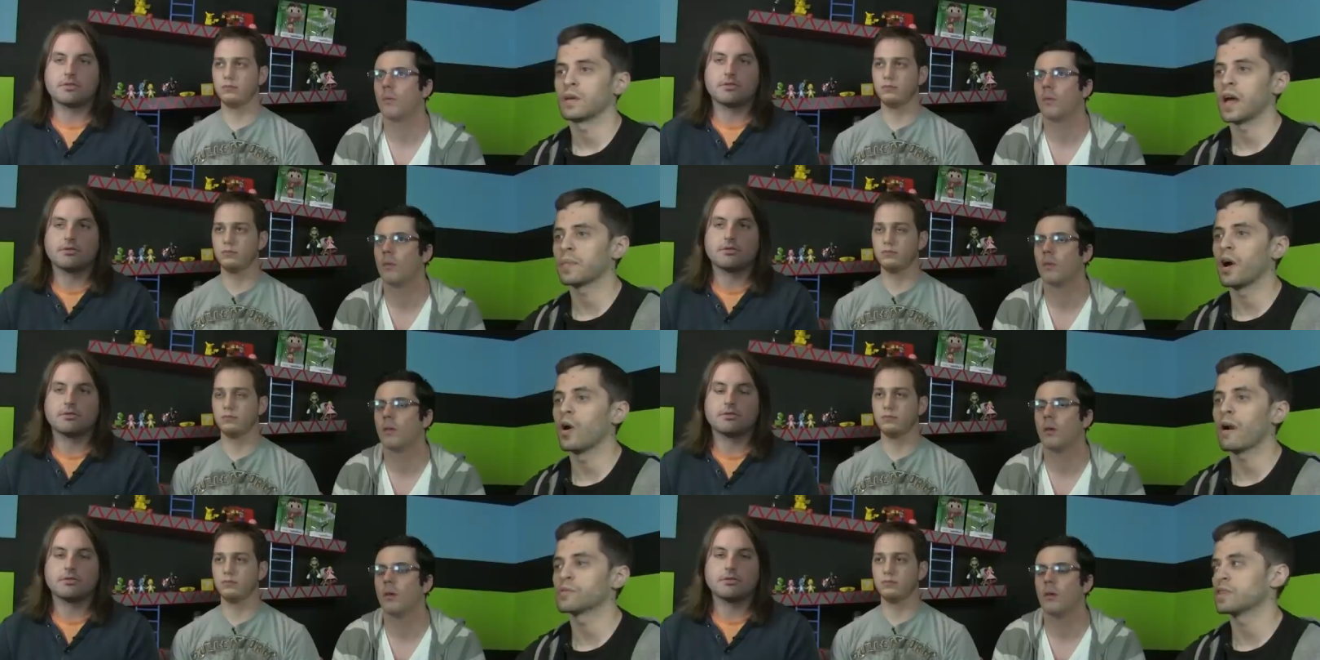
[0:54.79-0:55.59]
Speaker 1: I'm. Oh,
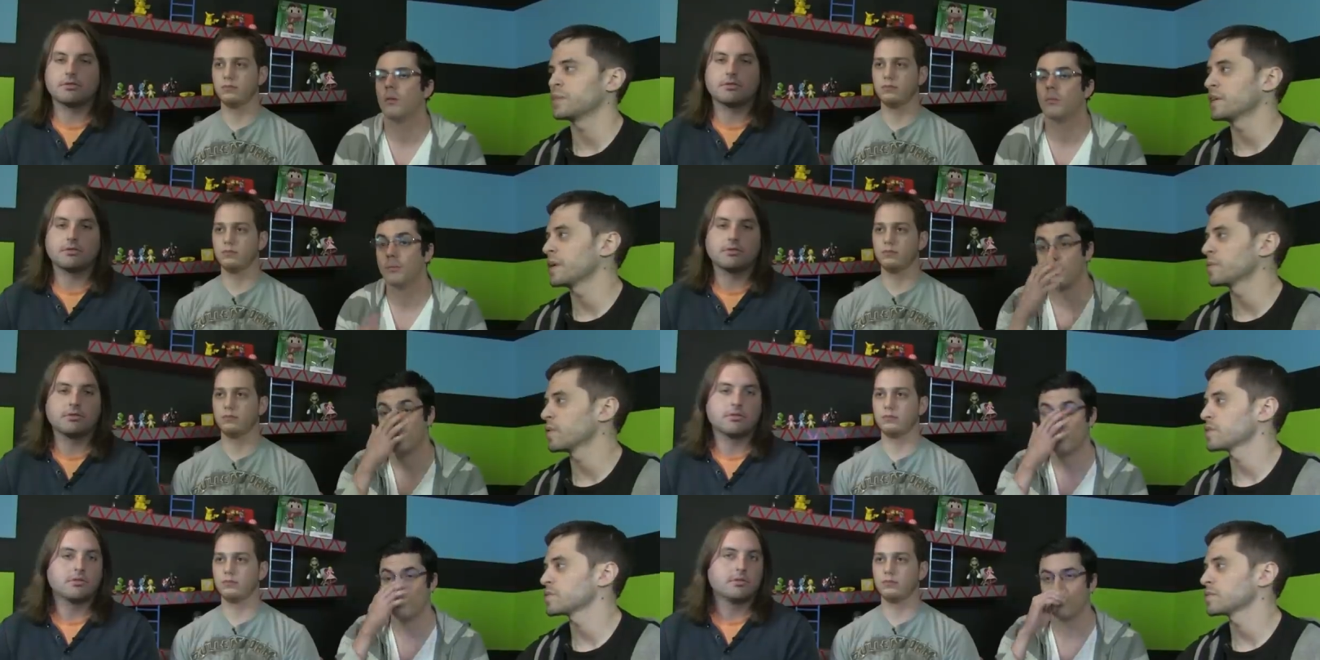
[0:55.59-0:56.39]
I was gonna be gaming.
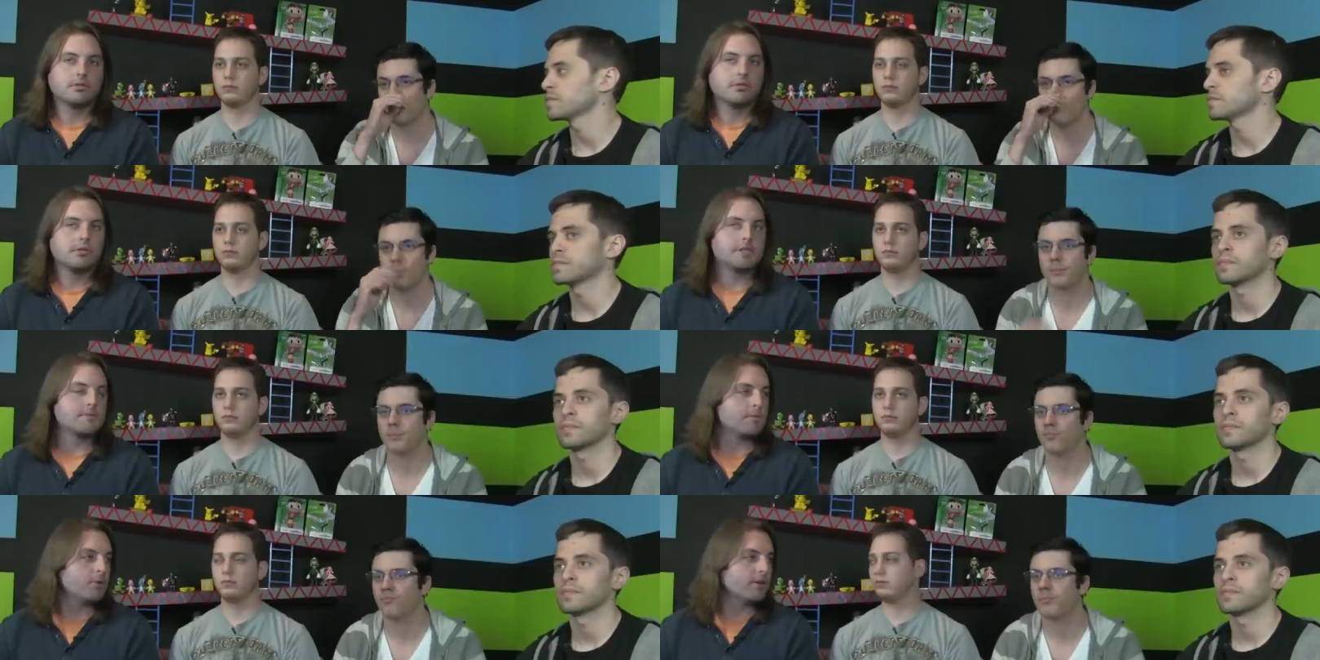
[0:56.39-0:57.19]
watch. That's
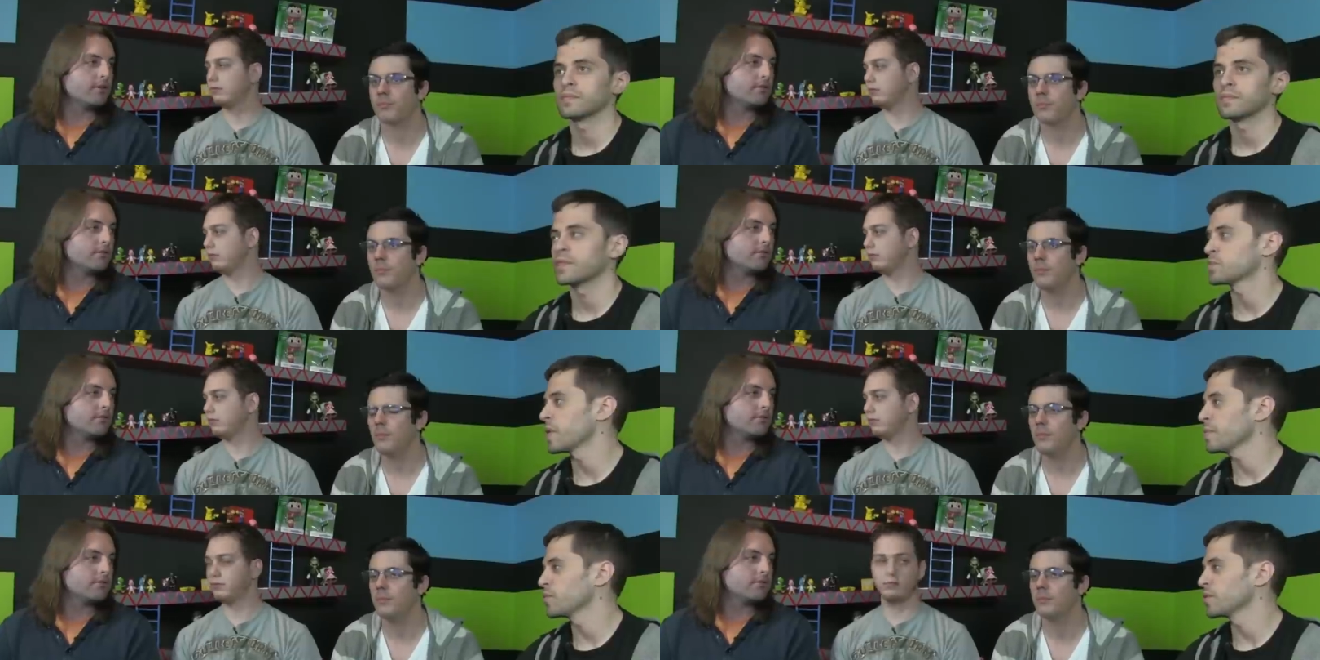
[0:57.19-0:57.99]
my boy. That's
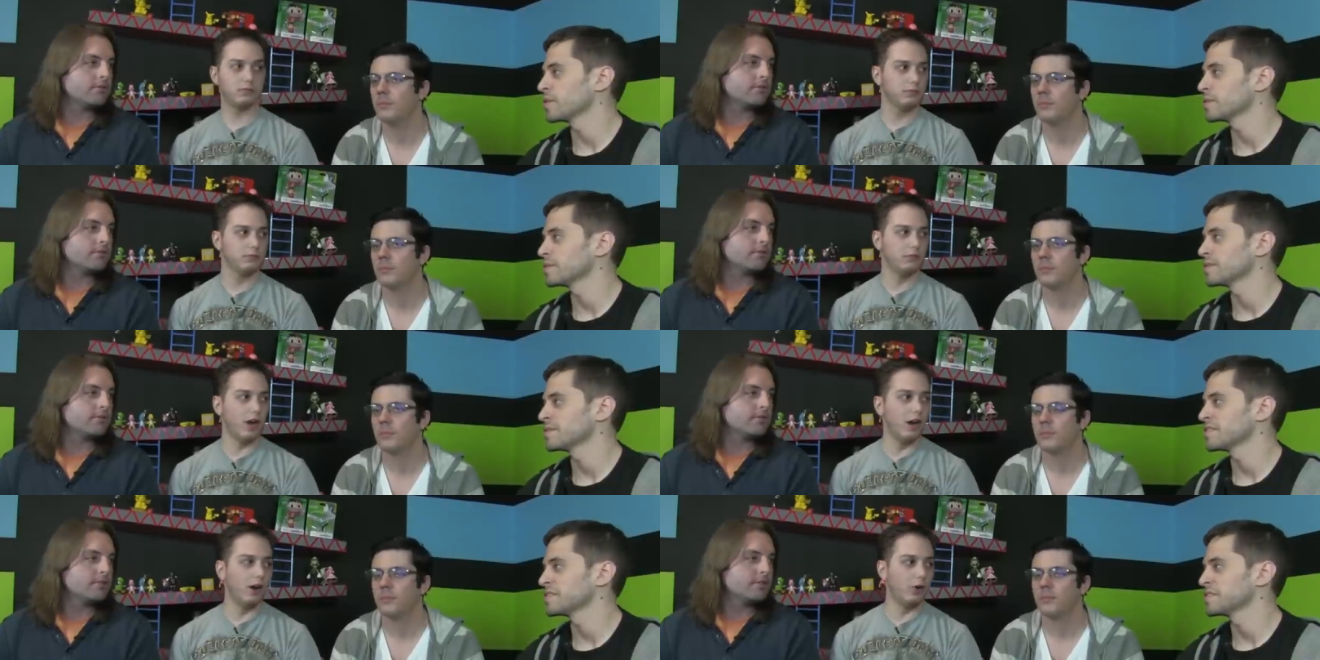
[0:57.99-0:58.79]
my boy.
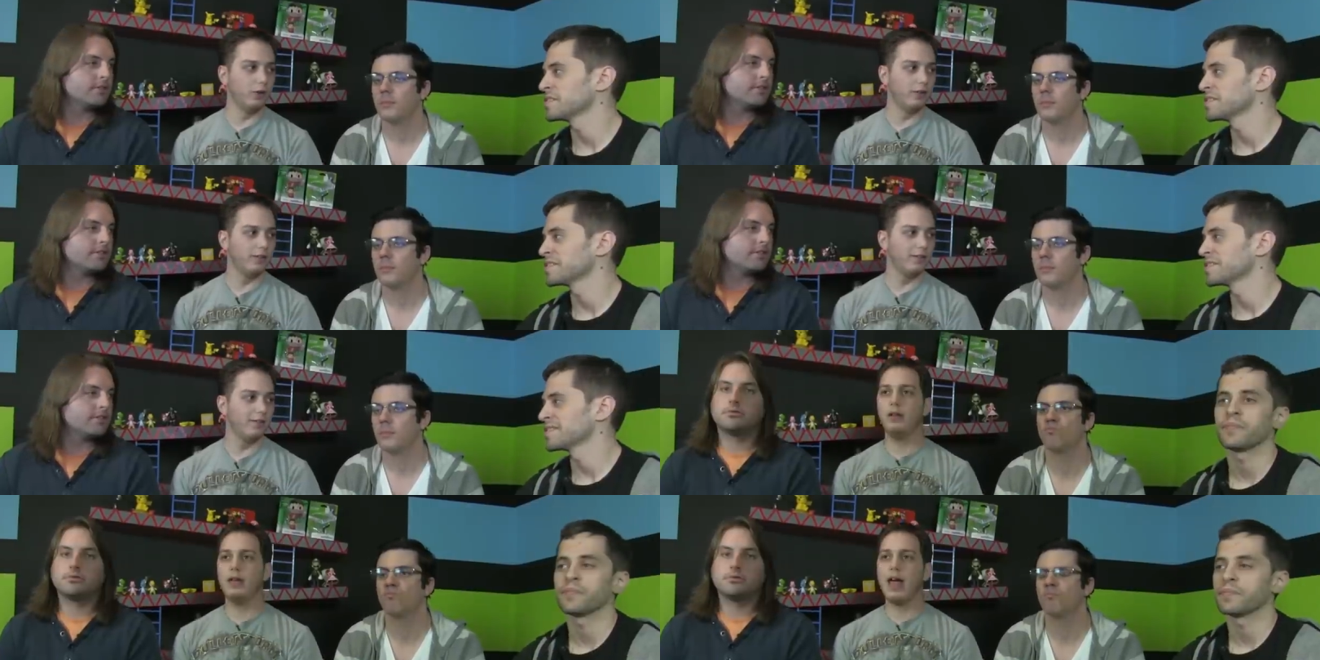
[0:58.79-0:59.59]
Speaker 2: Uh oh.
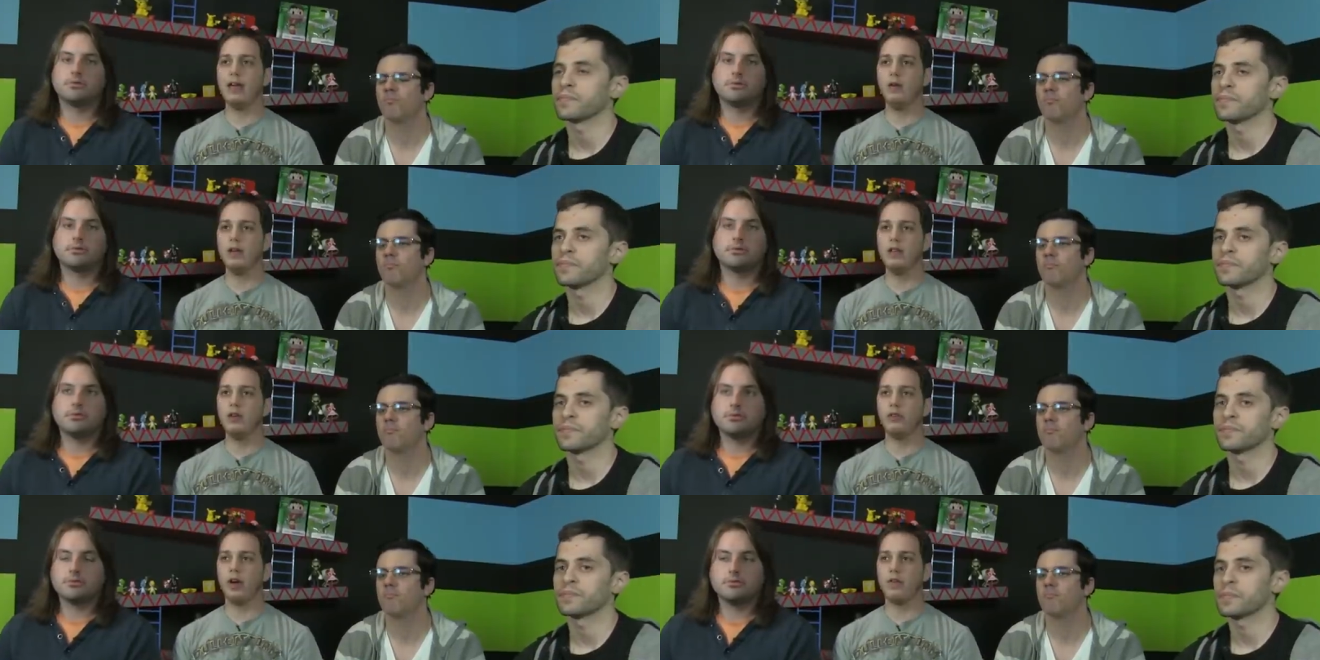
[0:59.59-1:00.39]
Yeah, you can
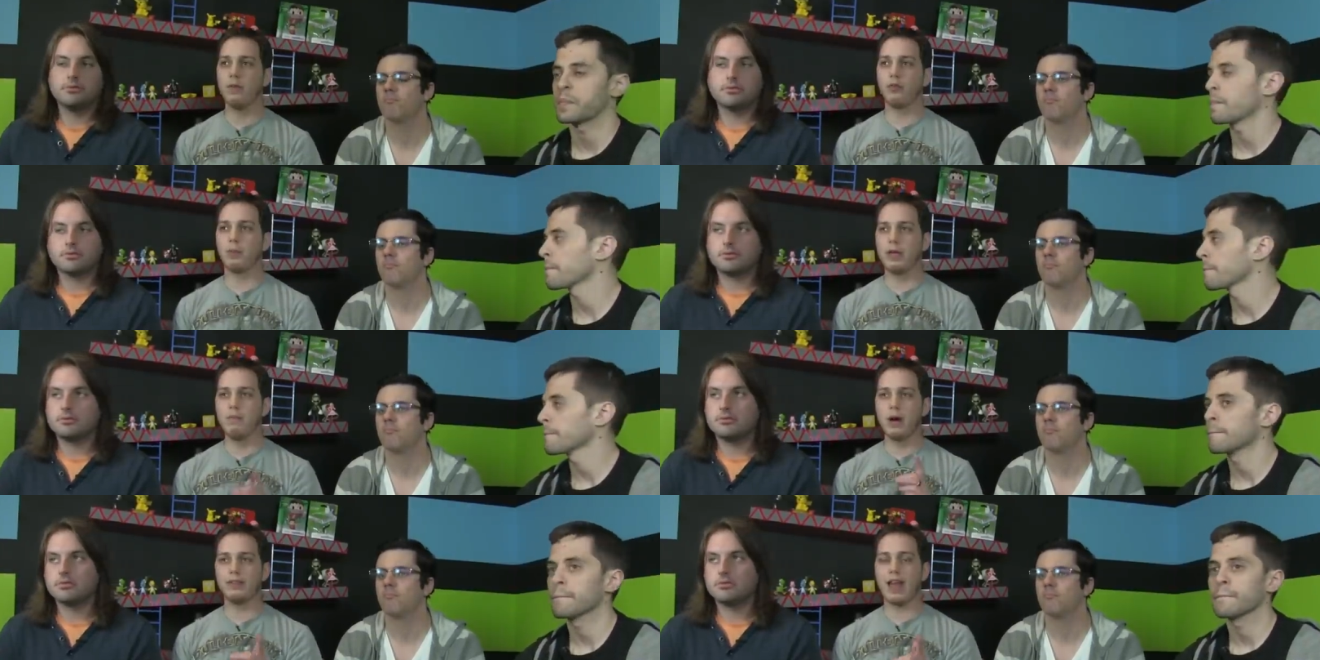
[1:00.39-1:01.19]
use other moves, but you
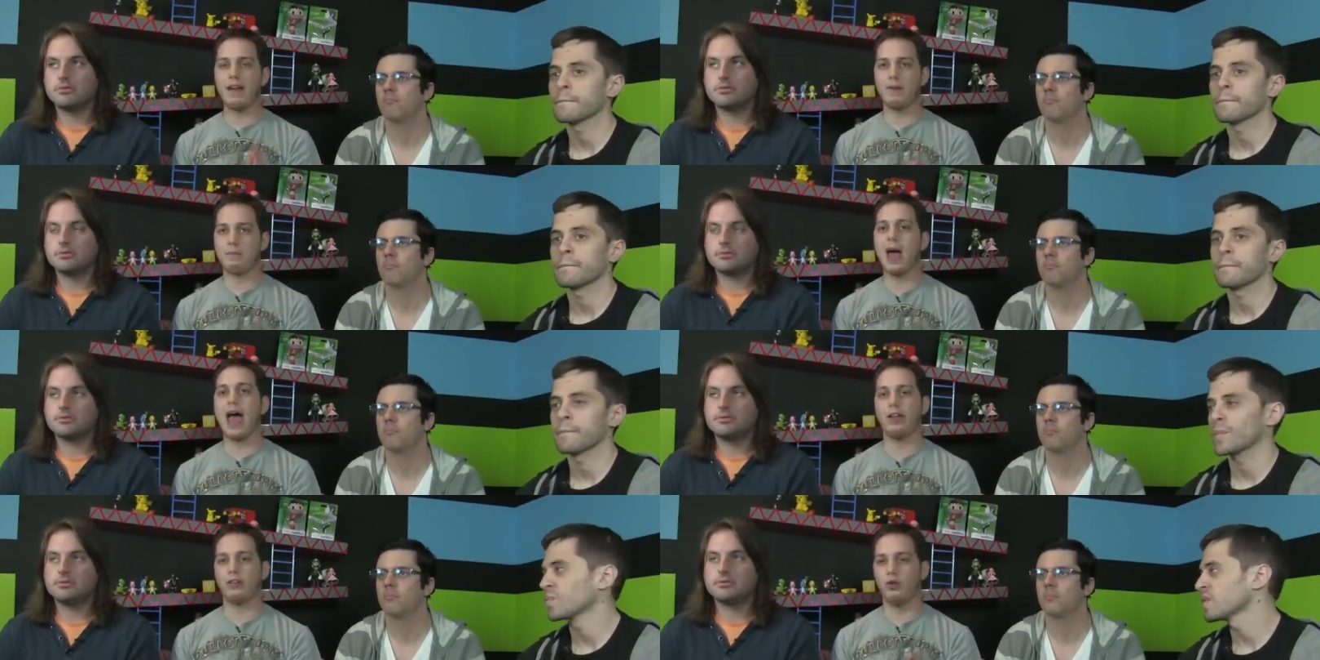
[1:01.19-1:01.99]
must have a
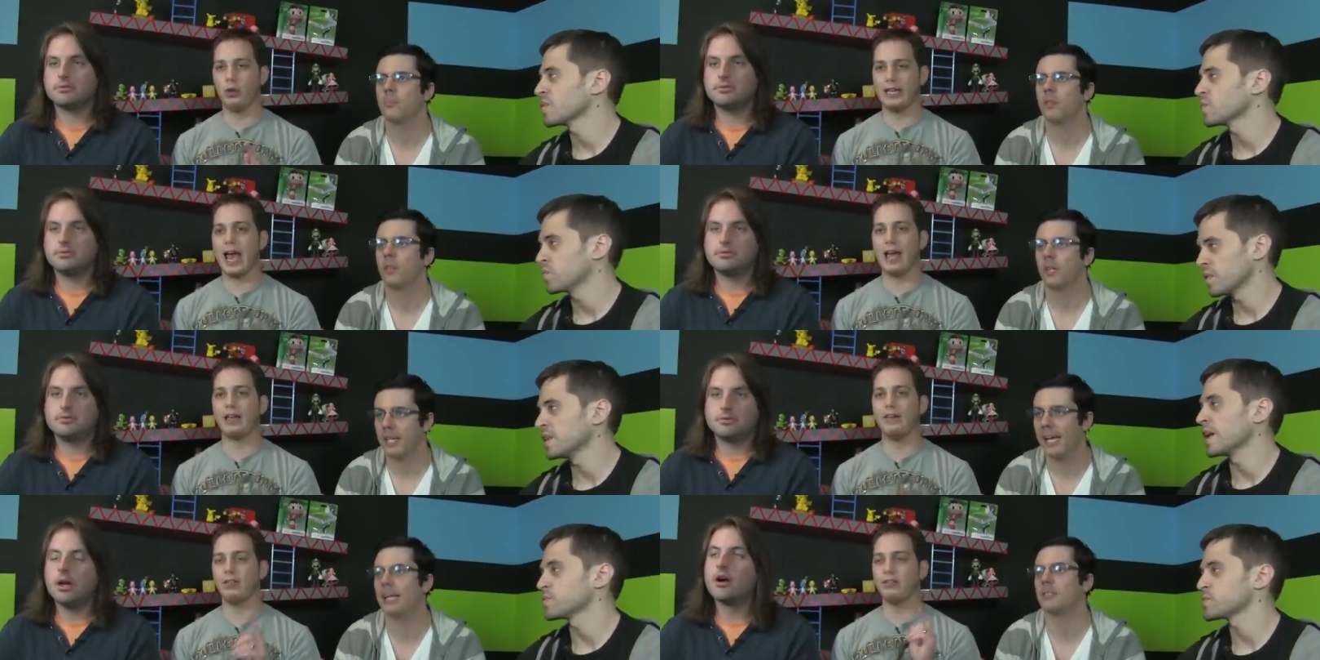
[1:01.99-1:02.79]
bat to attack.
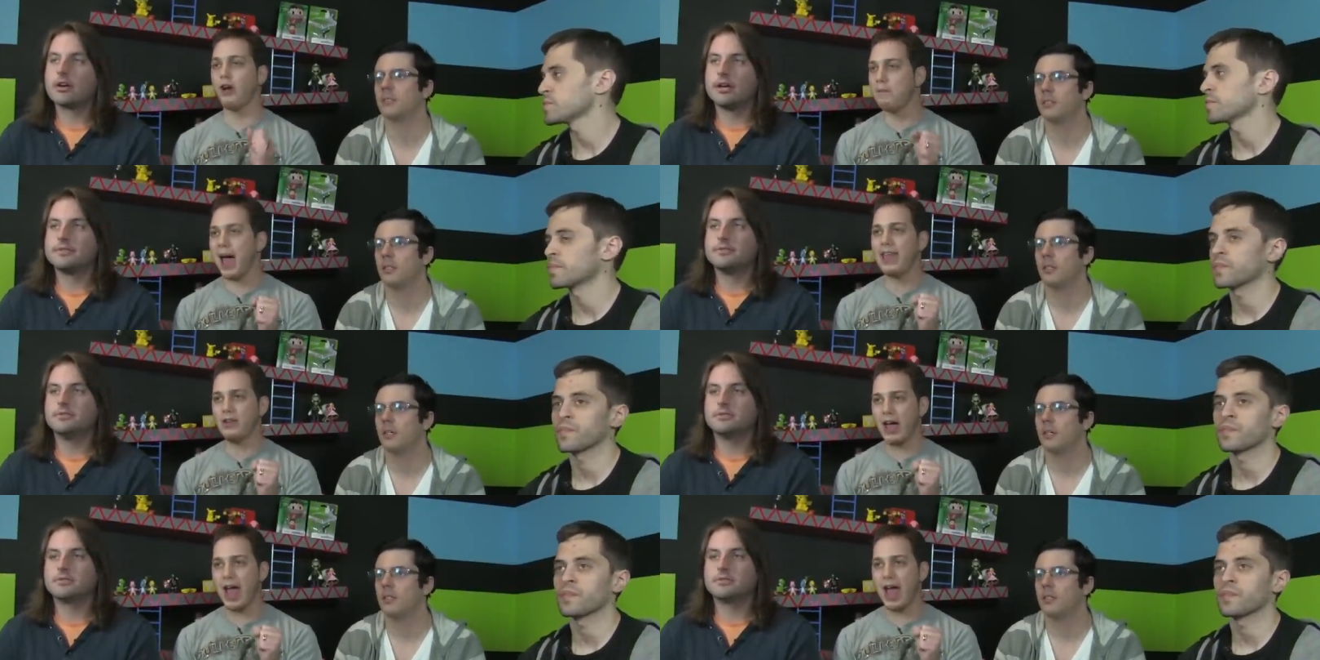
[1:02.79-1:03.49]
Yes. If there's no bat in your